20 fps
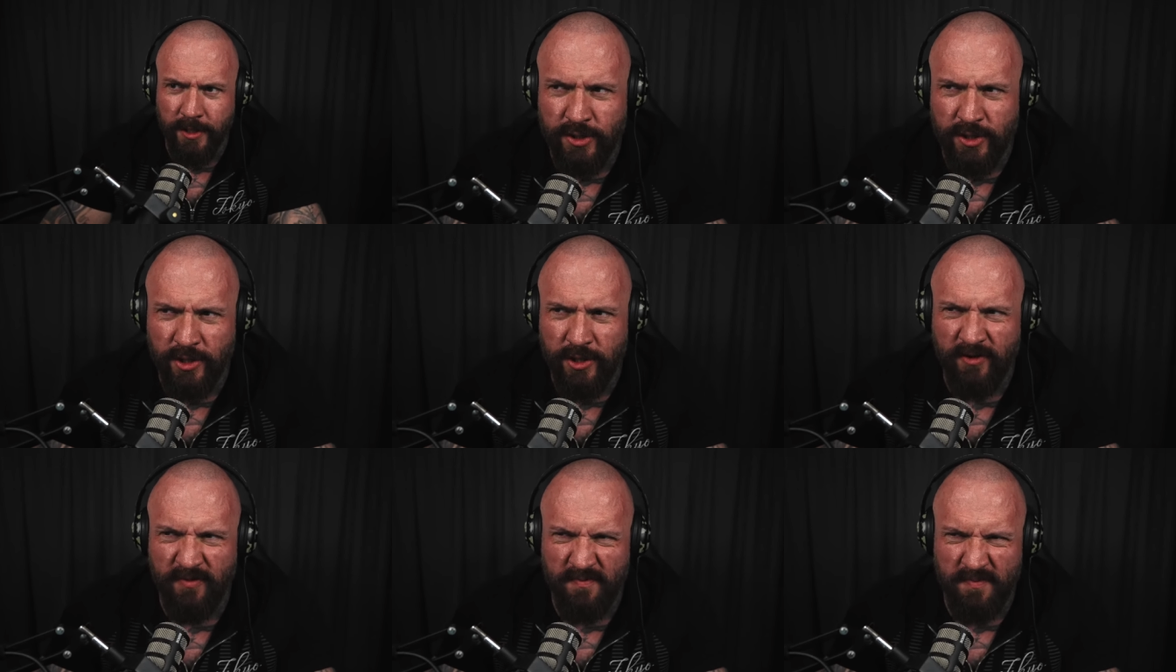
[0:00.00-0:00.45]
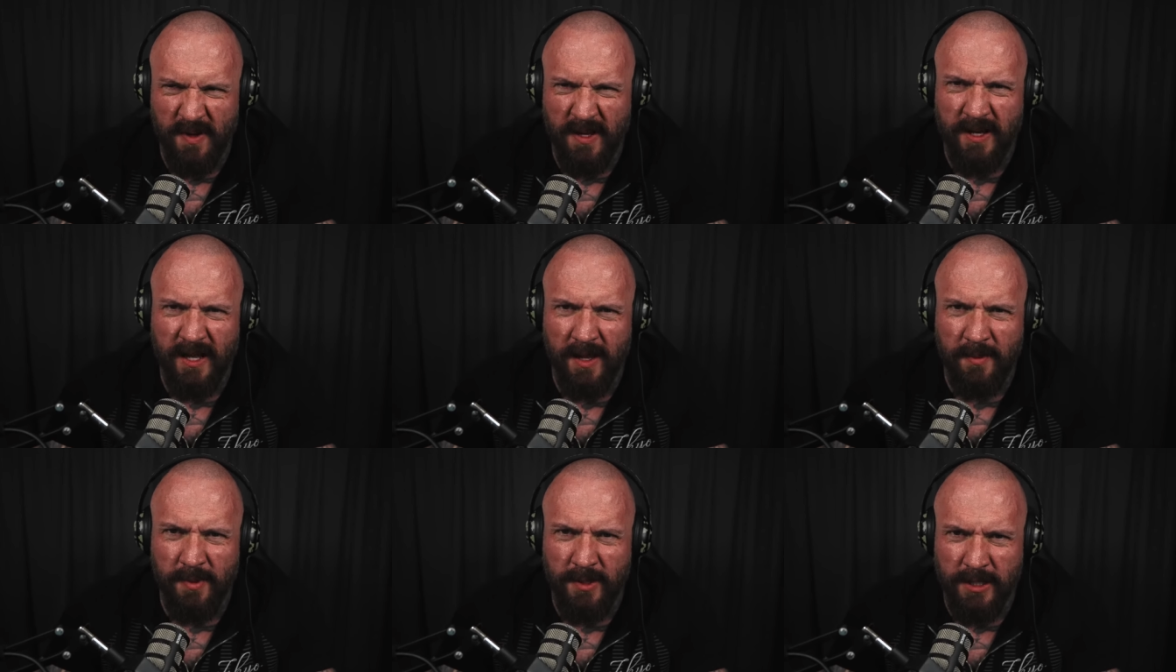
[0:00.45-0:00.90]
should have
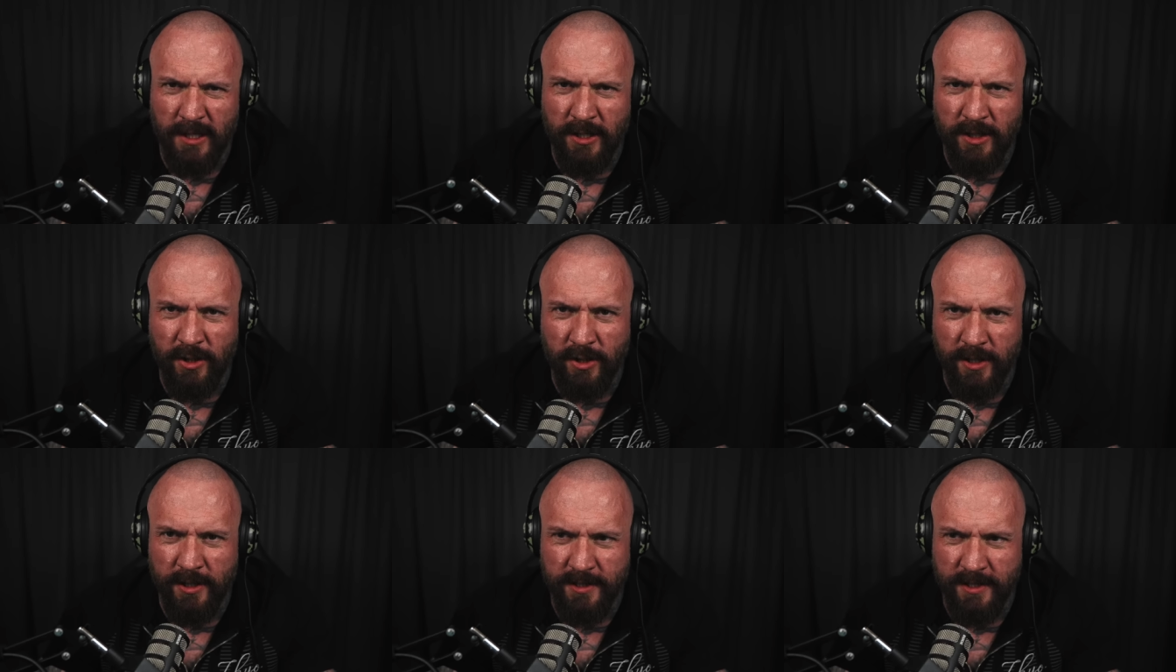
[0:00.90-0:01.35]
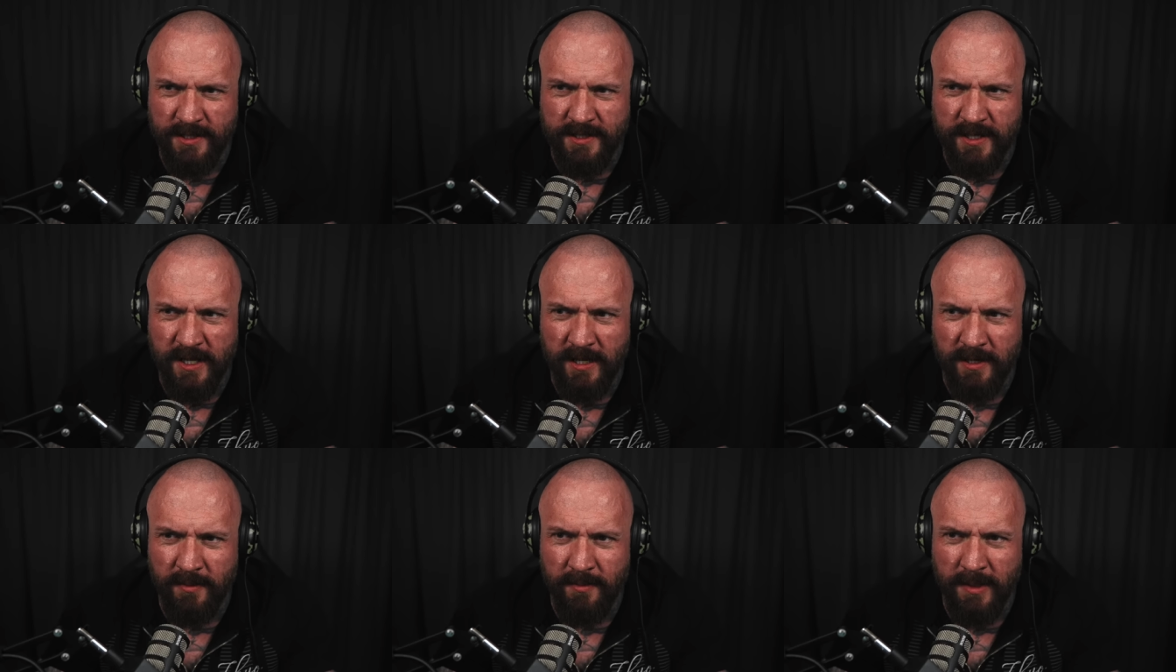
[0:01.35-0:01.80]
been able to look at this
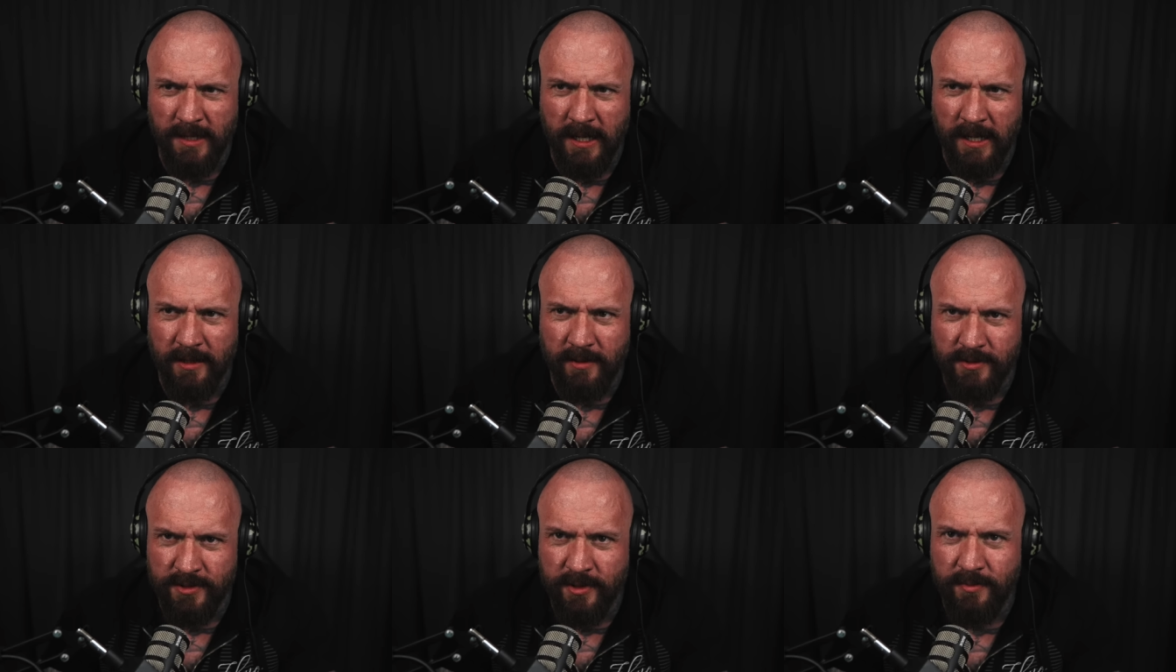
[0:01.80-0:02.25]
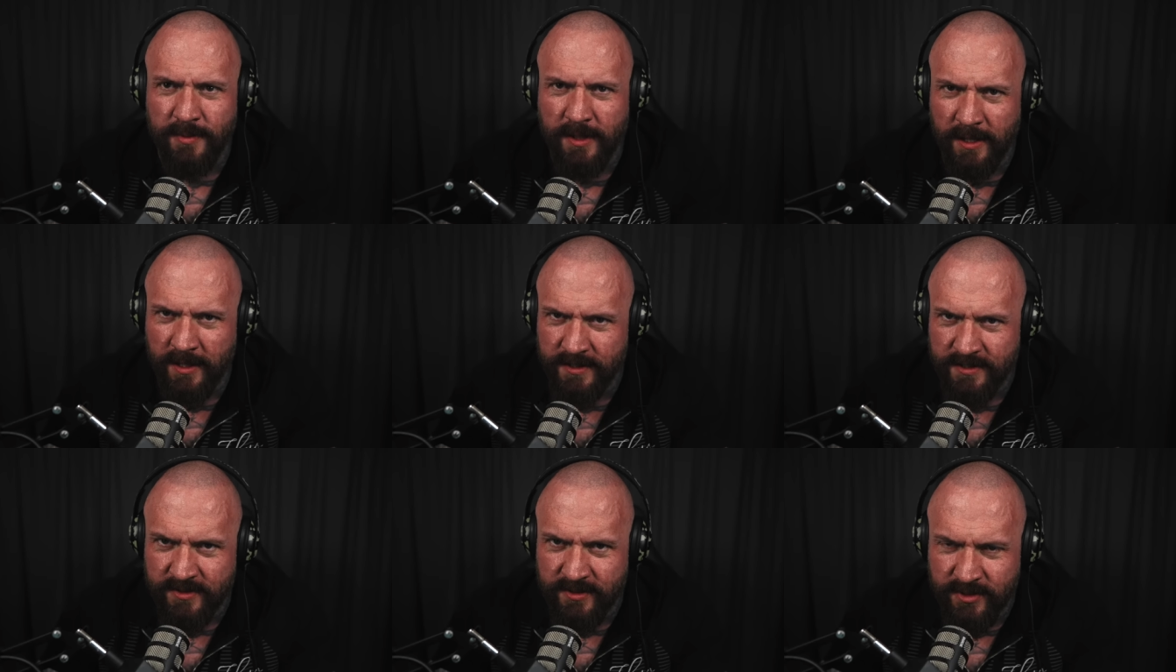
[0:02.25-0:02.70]
kid and be like,
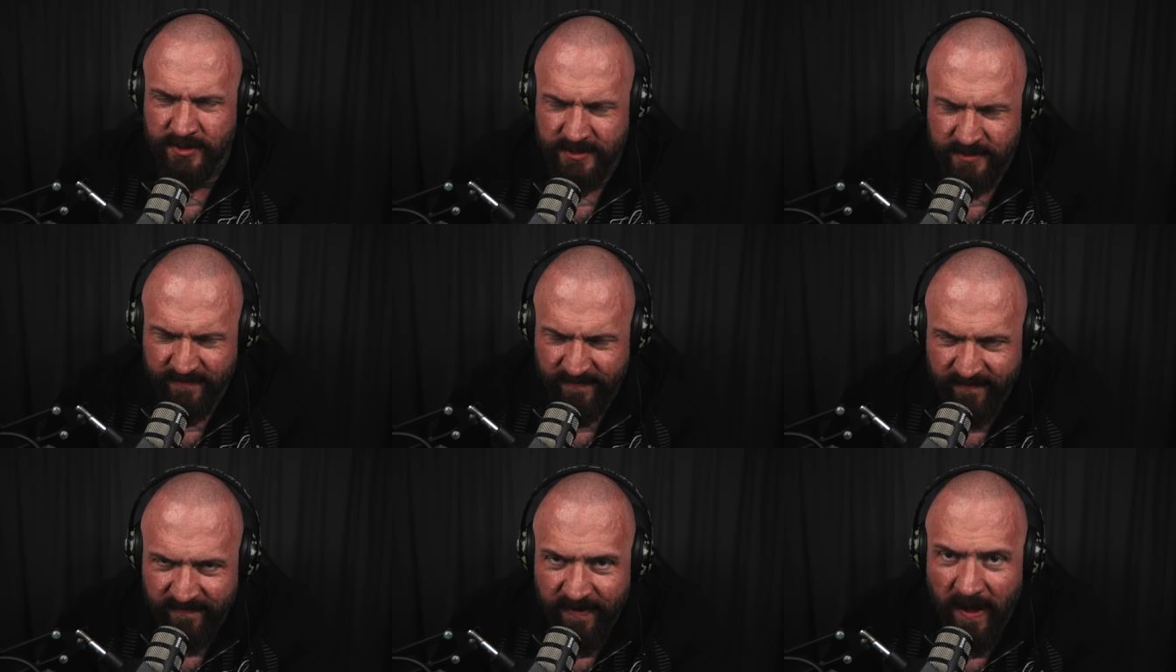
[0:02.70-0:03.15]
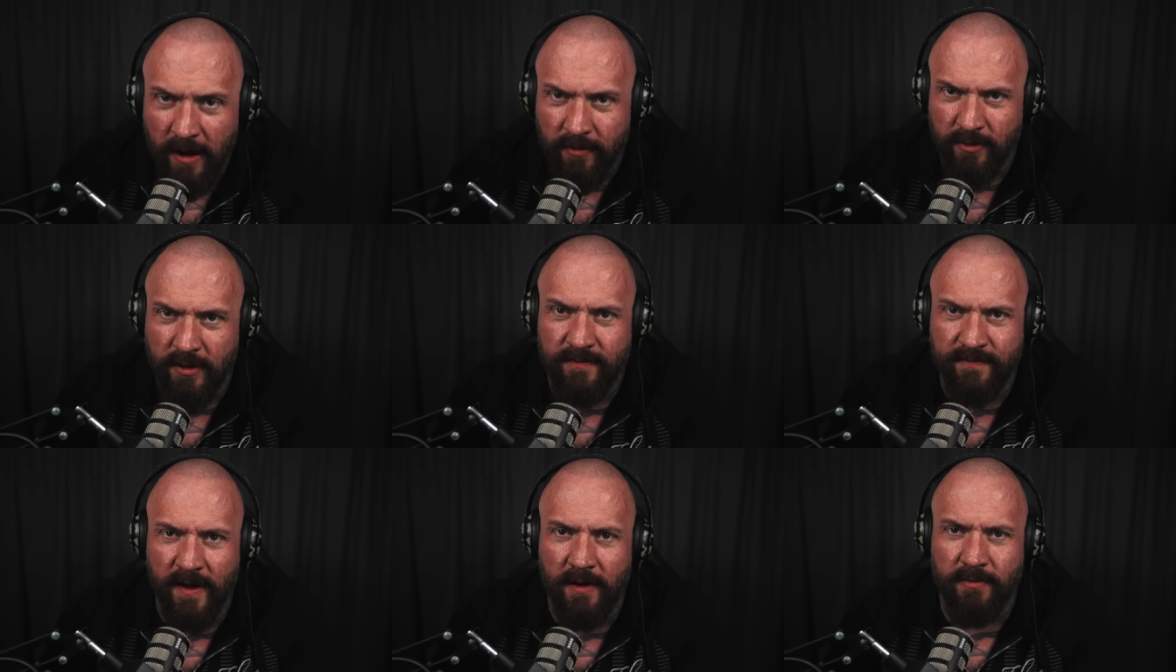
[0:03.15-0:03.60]
something is
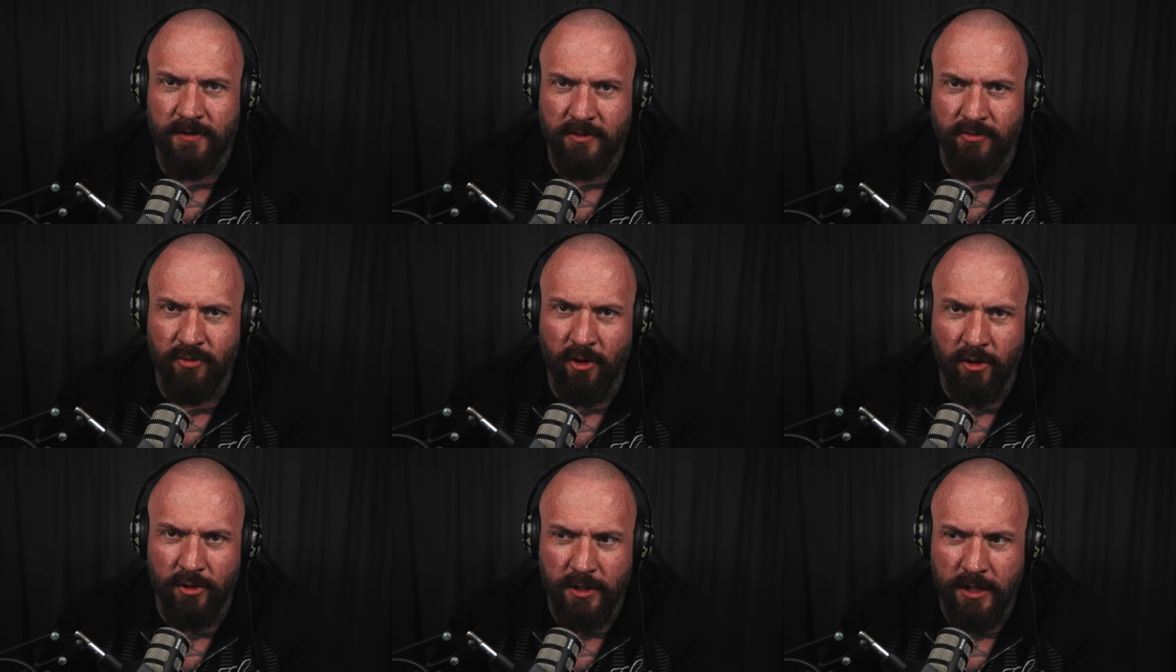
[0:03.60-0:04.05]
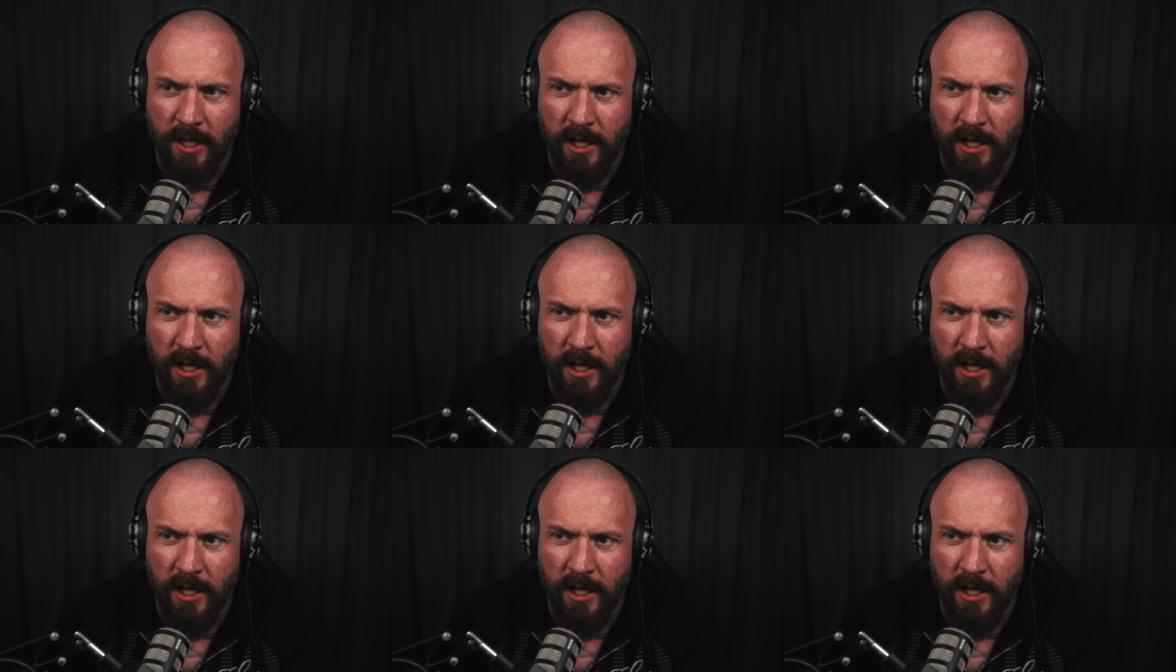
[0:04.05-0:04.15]
very, very wrong